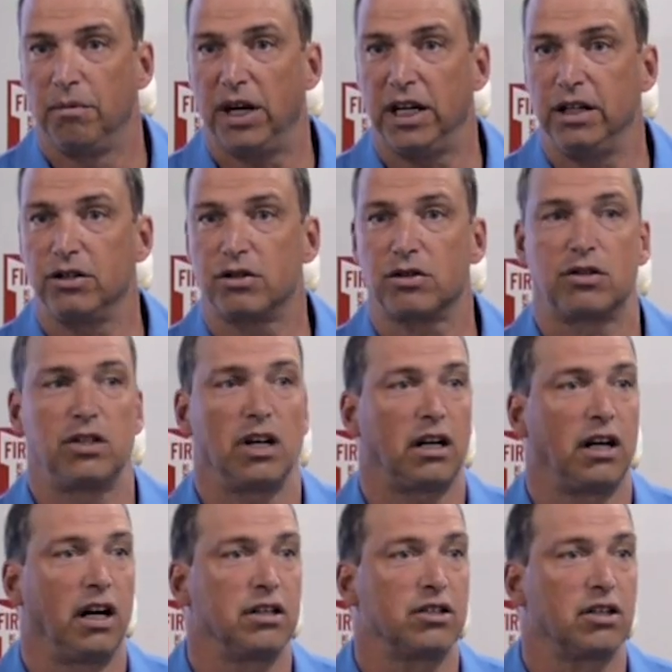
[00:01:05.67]
Pain's your
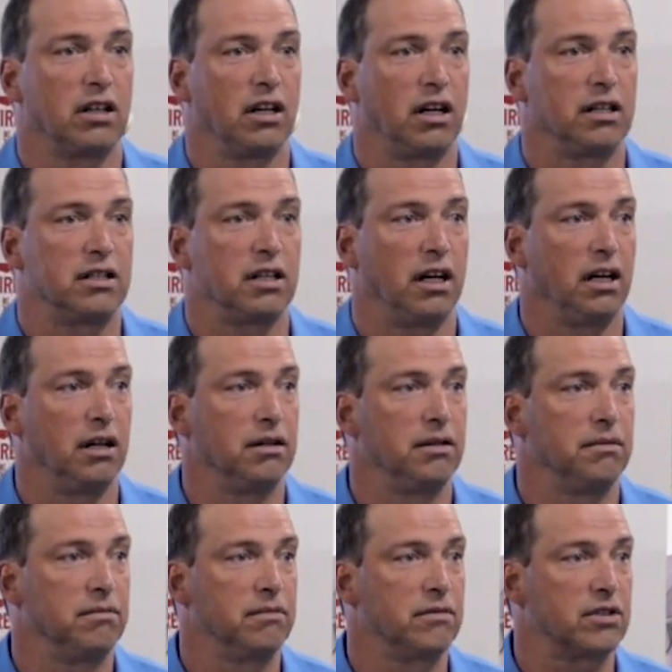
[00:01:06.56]
check engine light
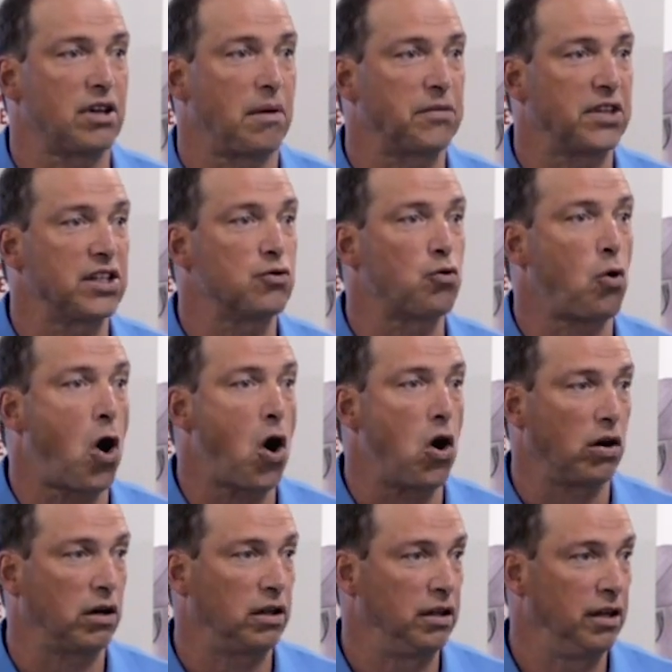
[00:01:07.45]
saying something's
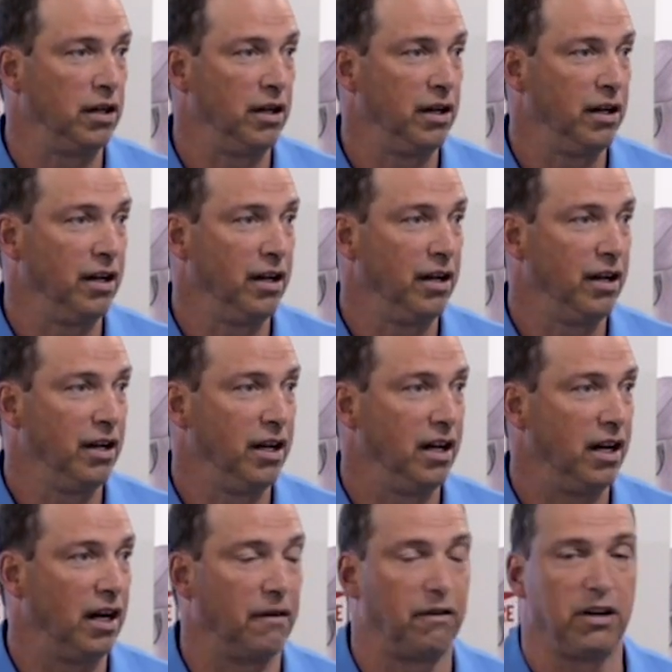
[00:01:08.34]
wrong.
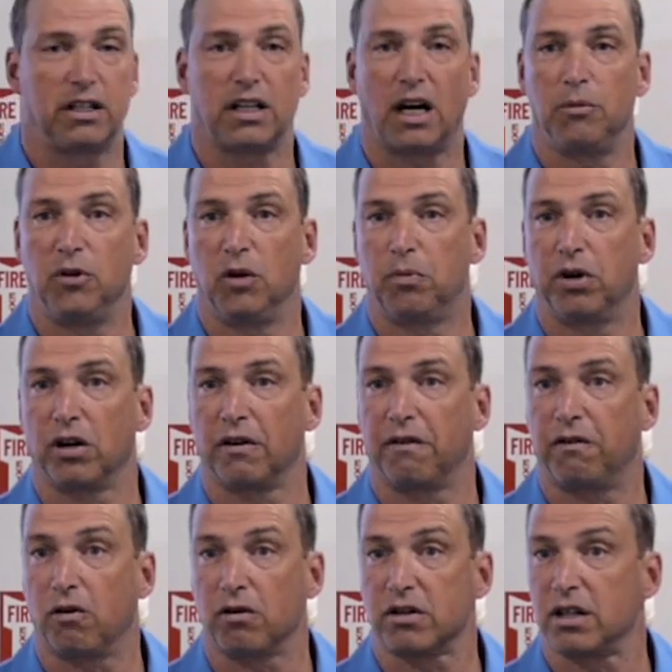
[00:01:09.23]
Every time you put
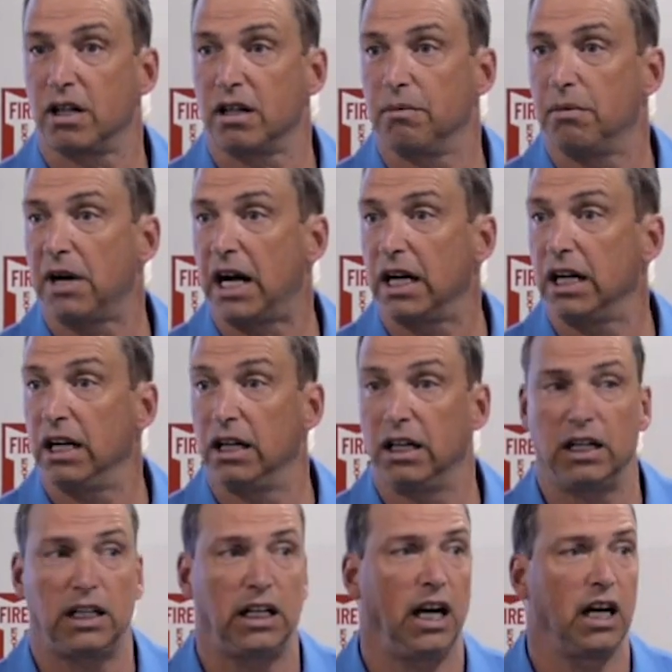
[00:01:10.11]
a force on the body
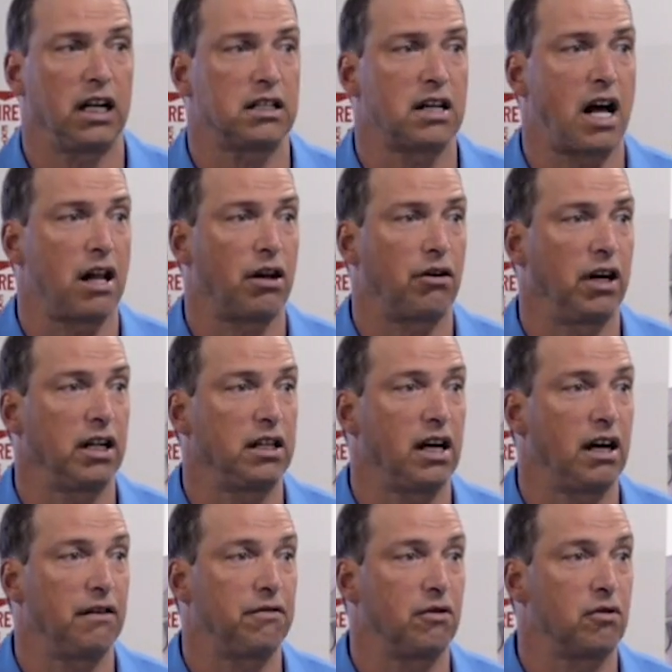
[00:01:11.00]
and it can't
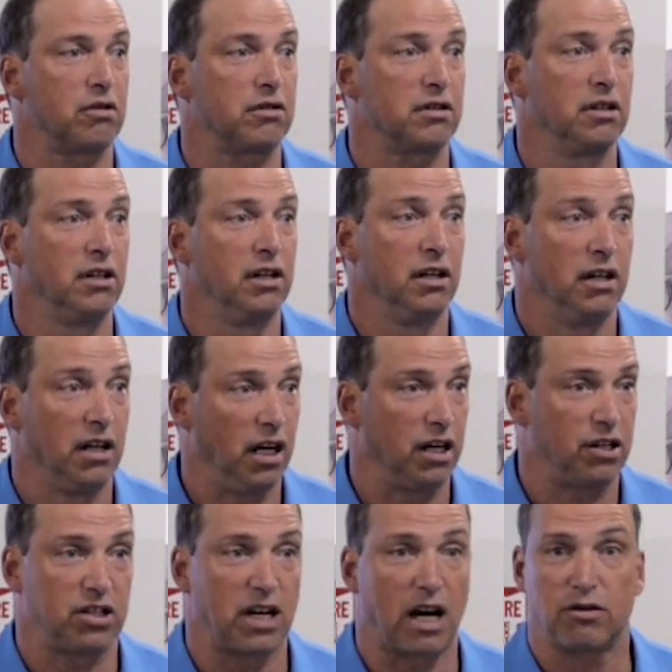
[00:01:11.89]
tolerate that force,
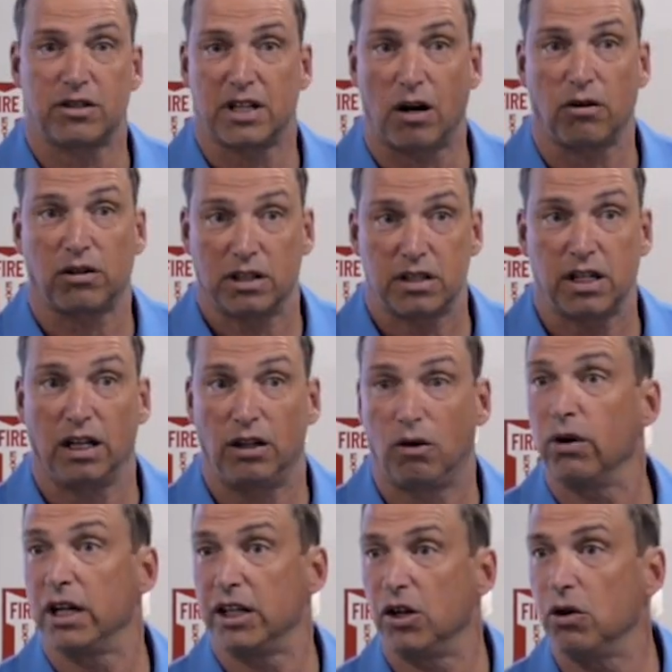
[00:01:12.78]
it shouts out to say,
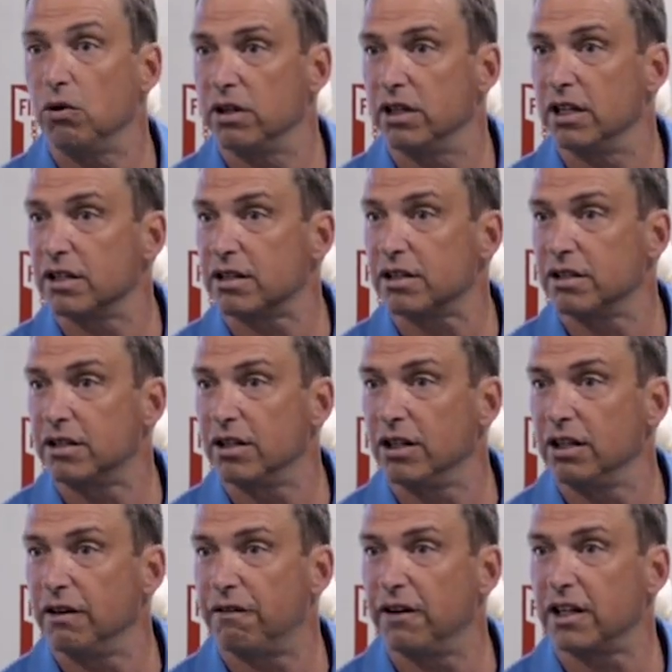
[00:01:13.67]
quit doing this
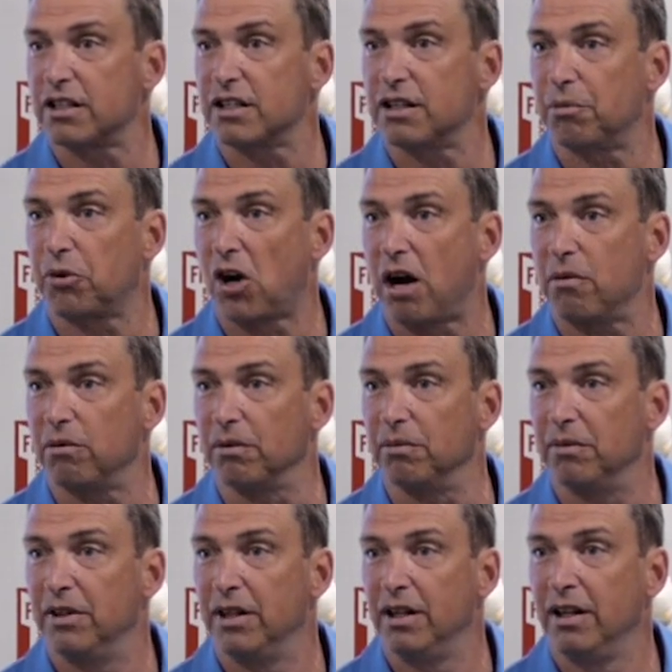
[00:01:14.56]
until you fix the
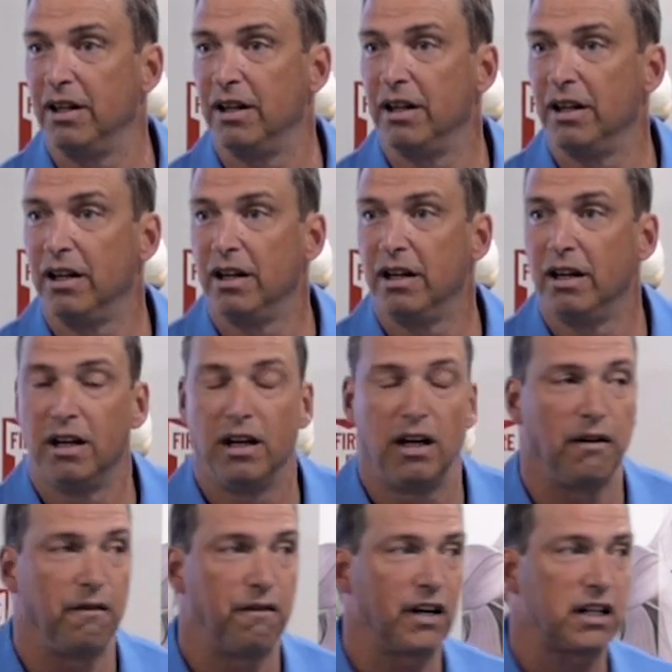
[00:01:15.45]
problem.
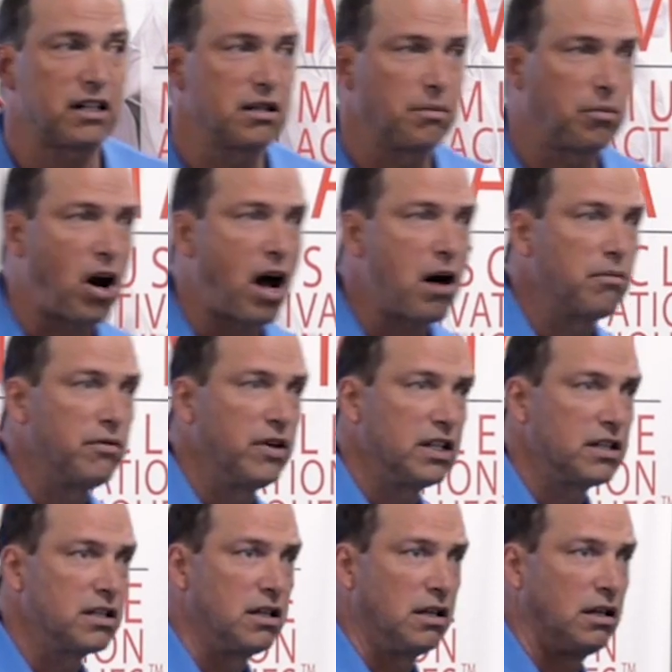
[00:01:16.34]
And fix the problem
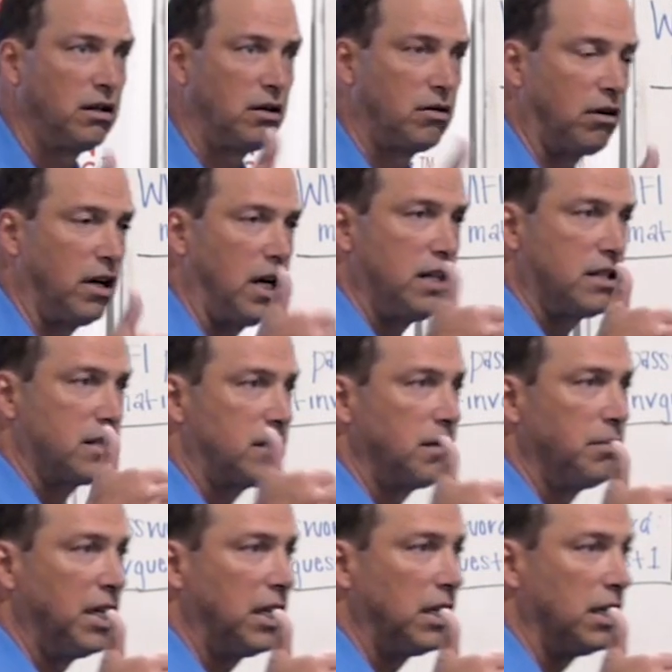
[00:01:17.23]
is create
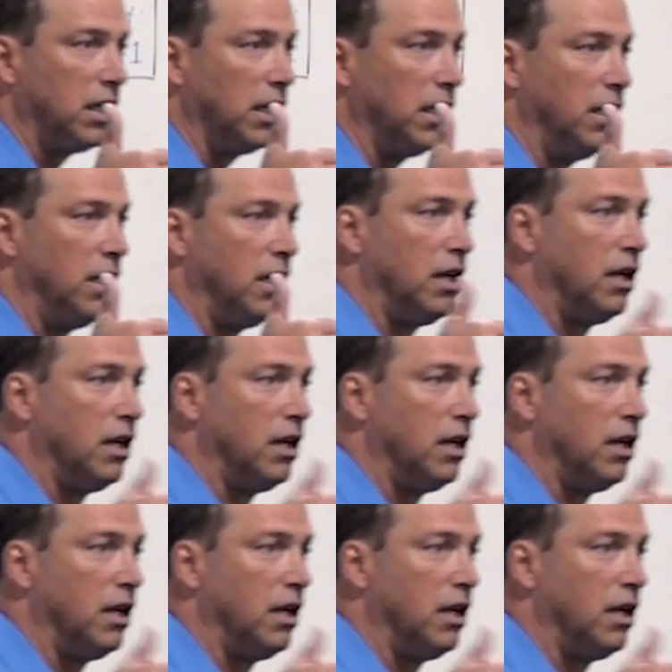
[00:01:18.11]
stability.